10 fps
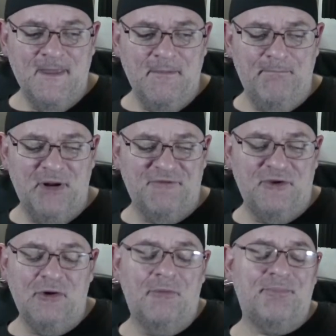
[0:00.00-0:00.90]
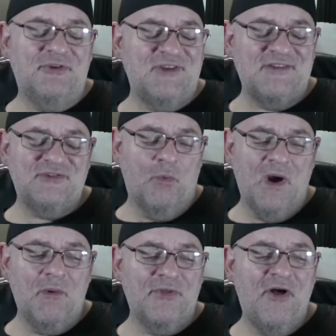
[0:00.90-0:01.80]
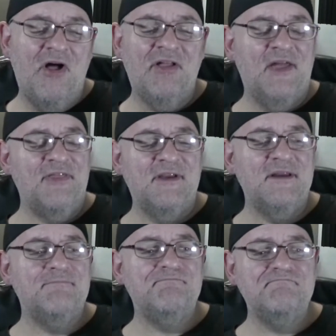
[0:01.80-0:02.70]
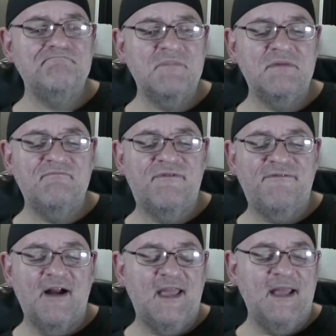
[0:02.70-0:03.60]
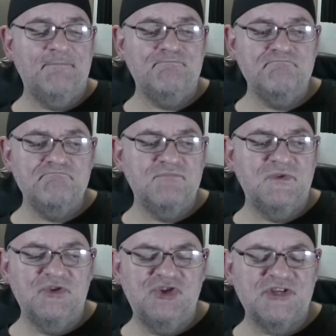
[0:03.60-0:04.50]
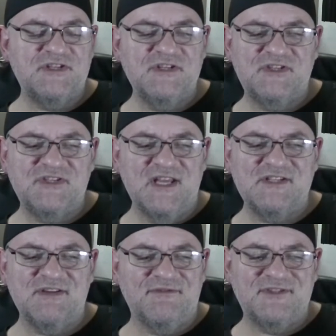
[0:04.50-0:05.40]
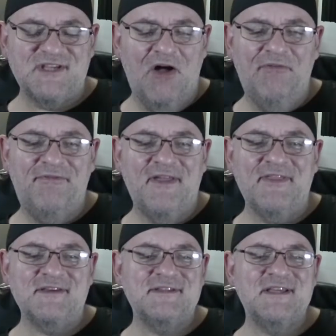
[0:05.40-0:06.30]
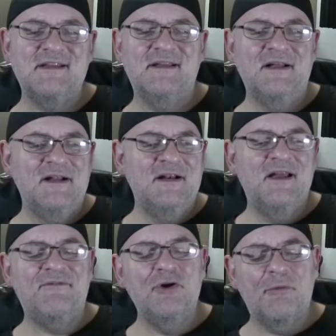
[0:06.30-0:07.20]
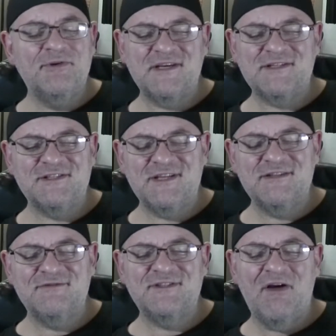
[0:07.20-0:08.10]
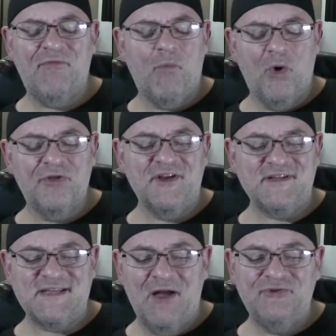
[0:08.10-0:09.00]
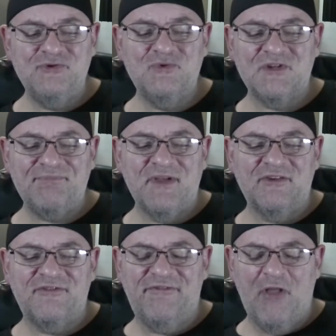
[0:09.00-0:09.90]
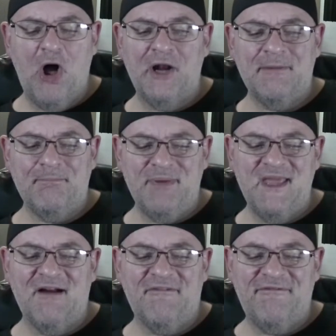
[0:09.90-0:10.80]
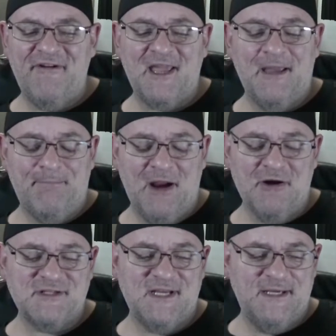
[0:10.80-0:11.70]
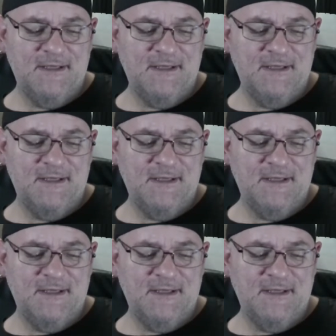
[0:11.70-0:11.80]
But if you don't possess the wherewithal and the fucking just sense of self and if you don't possess a sense of self-worth that tells you something's flawed in being a fucking parasite,